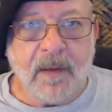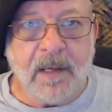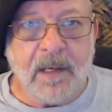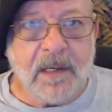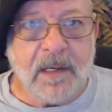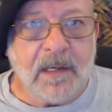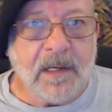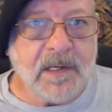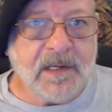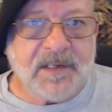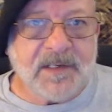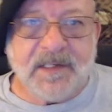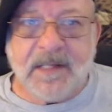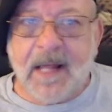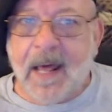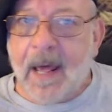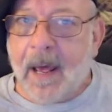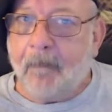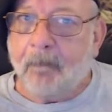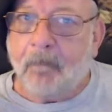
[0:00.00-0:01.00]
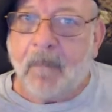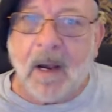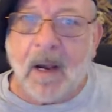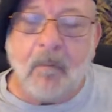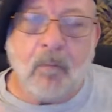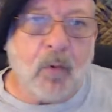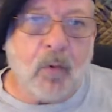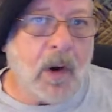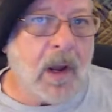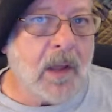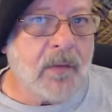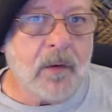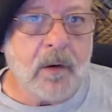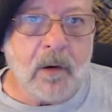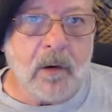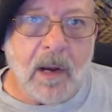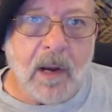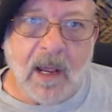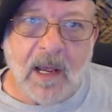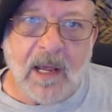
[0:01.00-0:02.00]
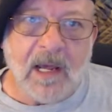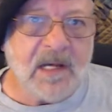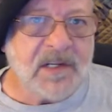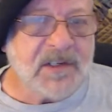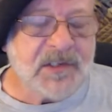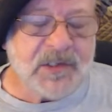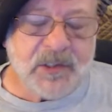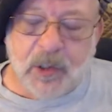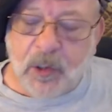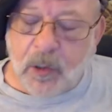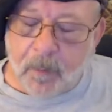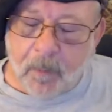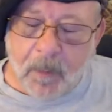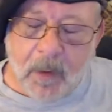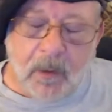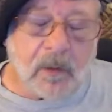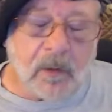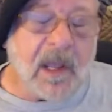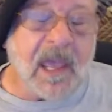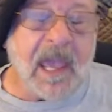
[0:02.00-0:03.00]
is that my brother has terminal